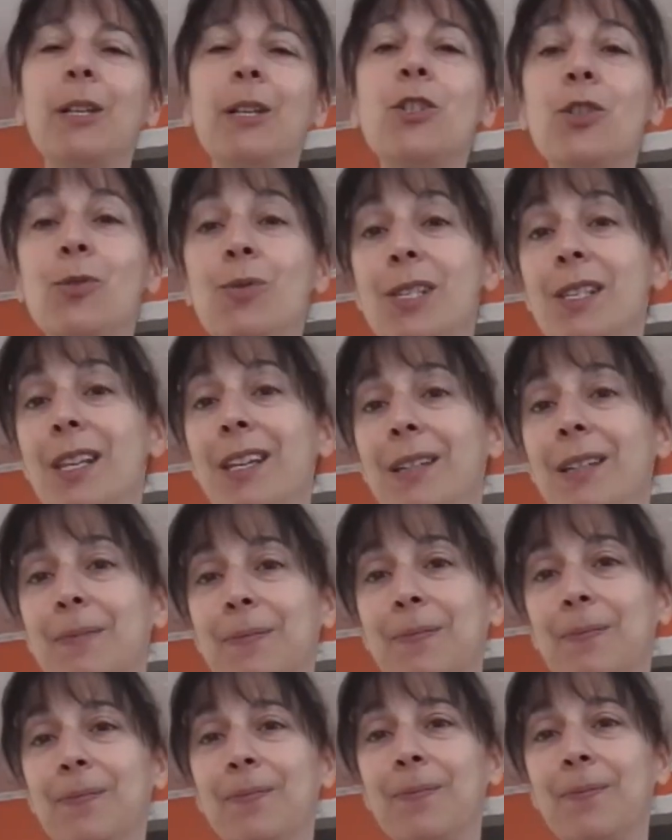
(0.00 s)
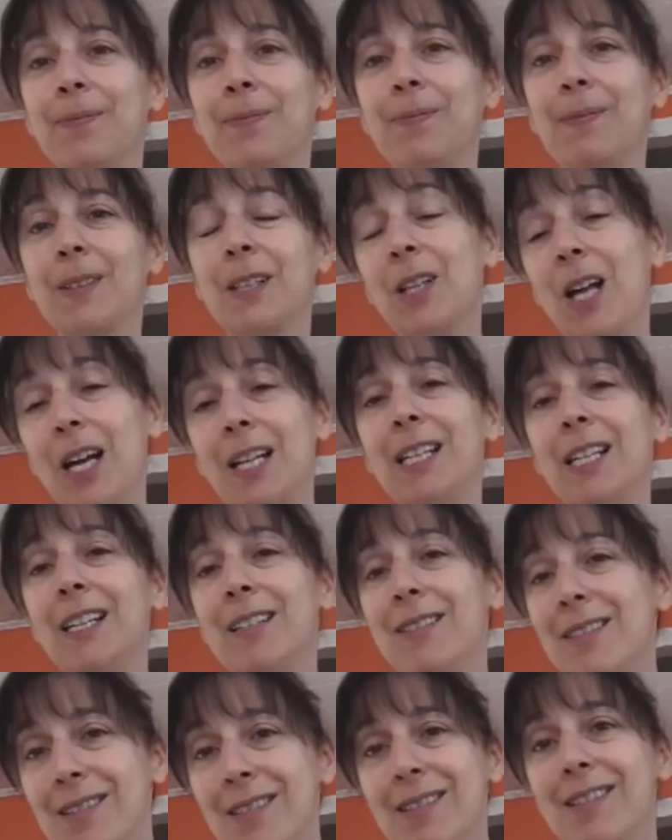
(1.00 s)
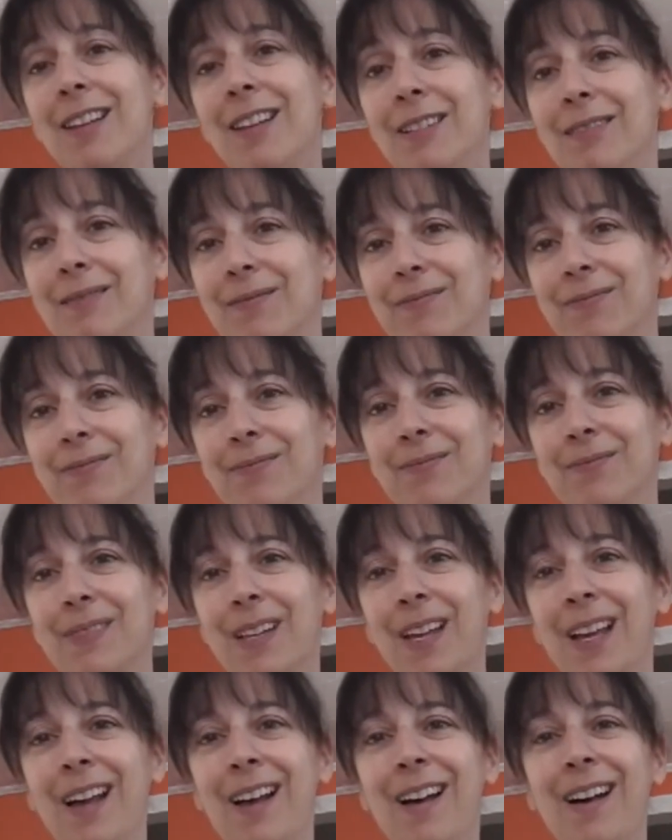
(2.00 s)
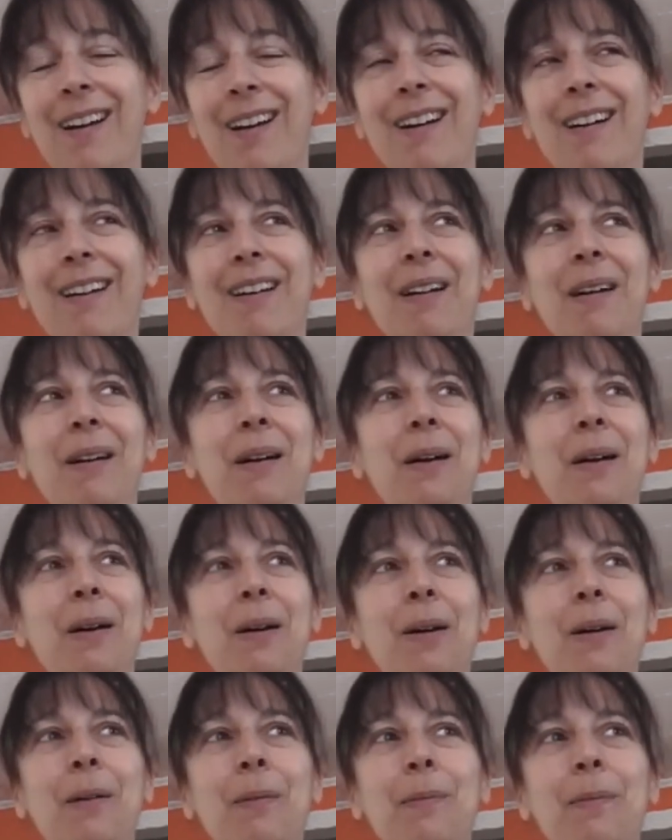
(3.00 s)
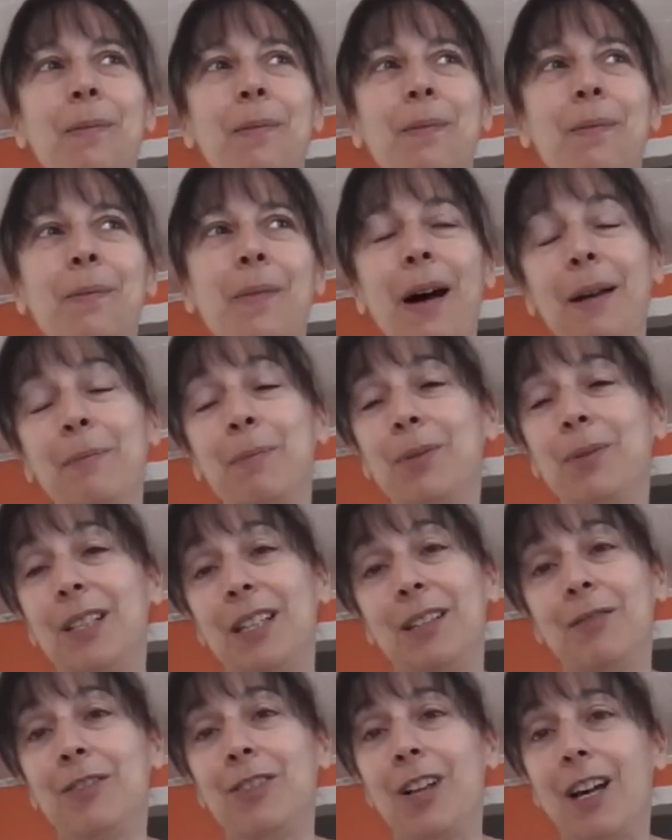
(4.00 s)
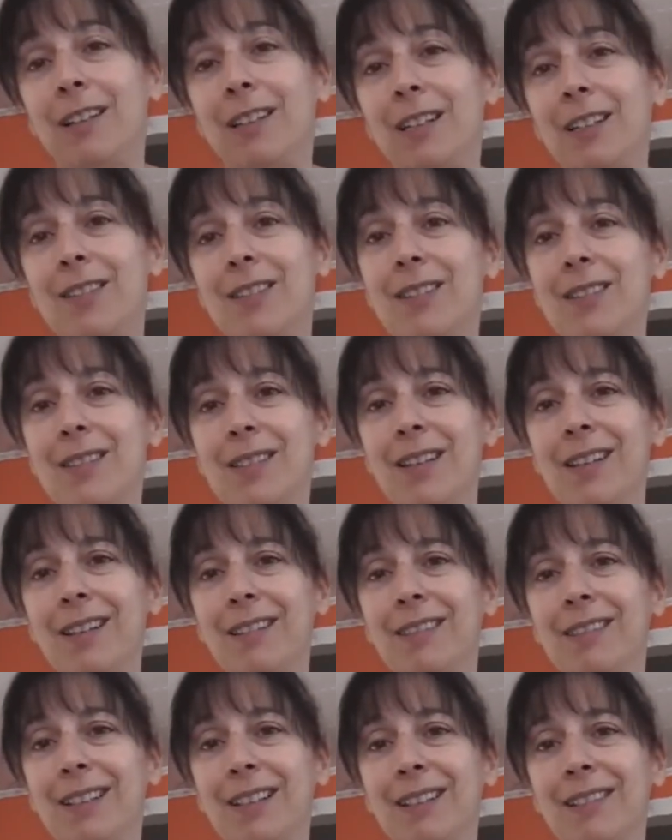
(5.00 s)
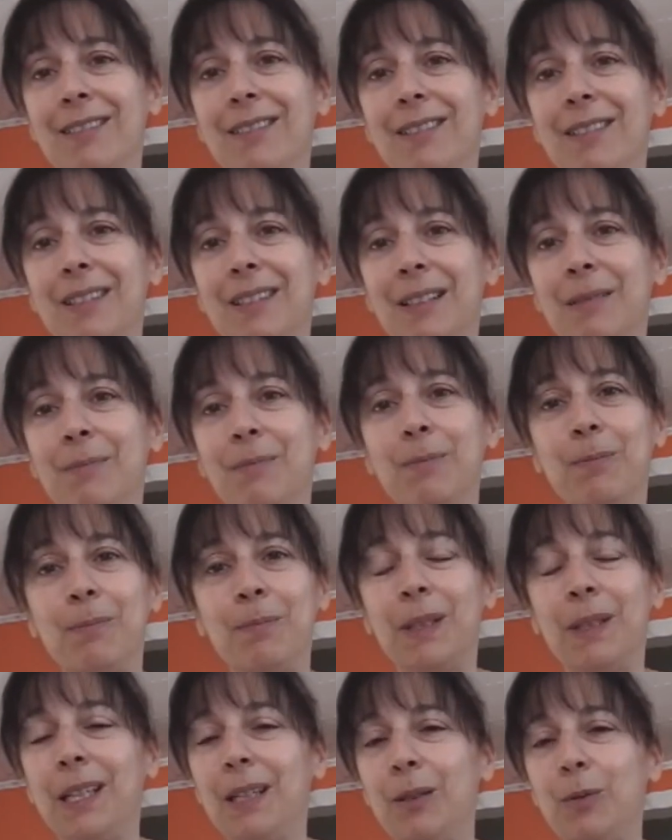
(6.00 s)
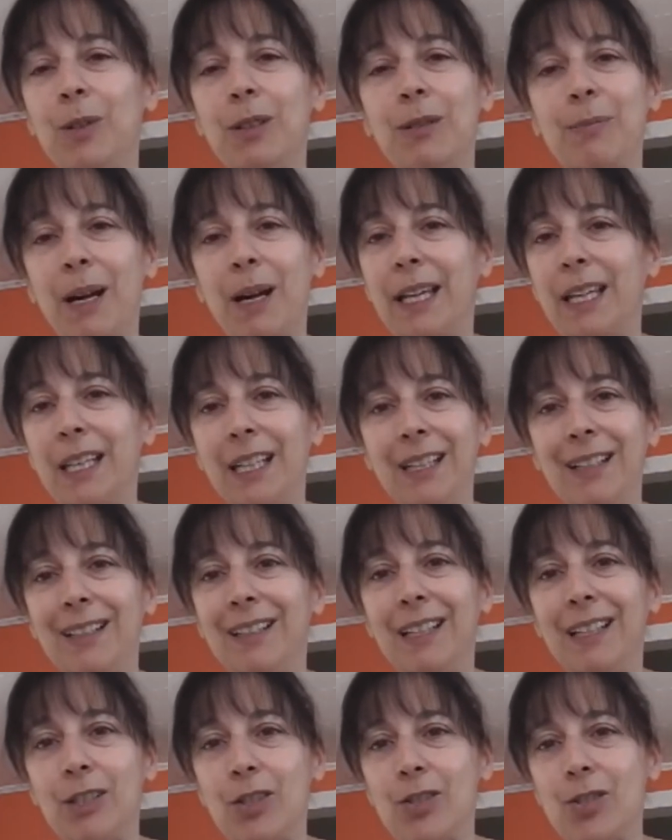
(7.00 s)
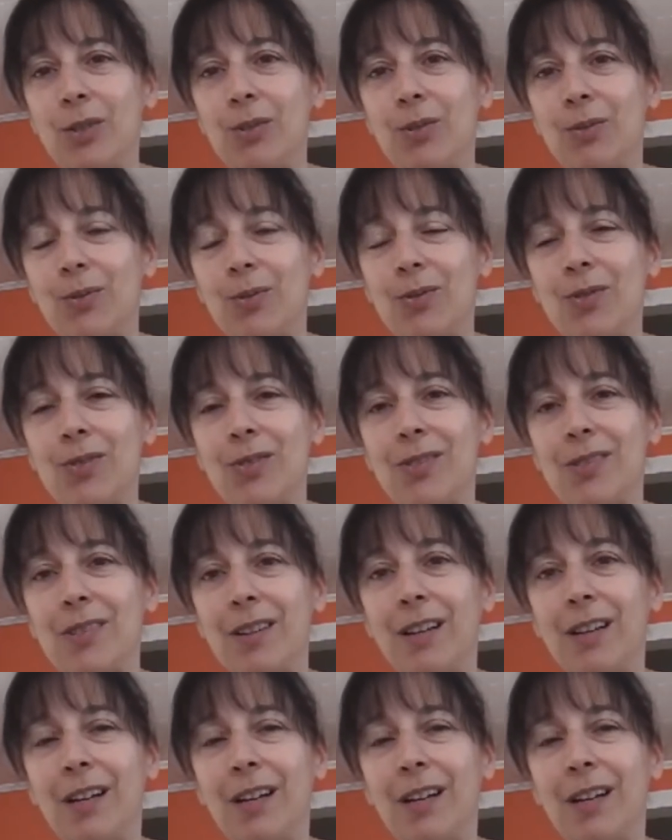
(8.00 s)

you sin. Gluttony is a sin. I believe gluttony is a sin, and me with my eating issues,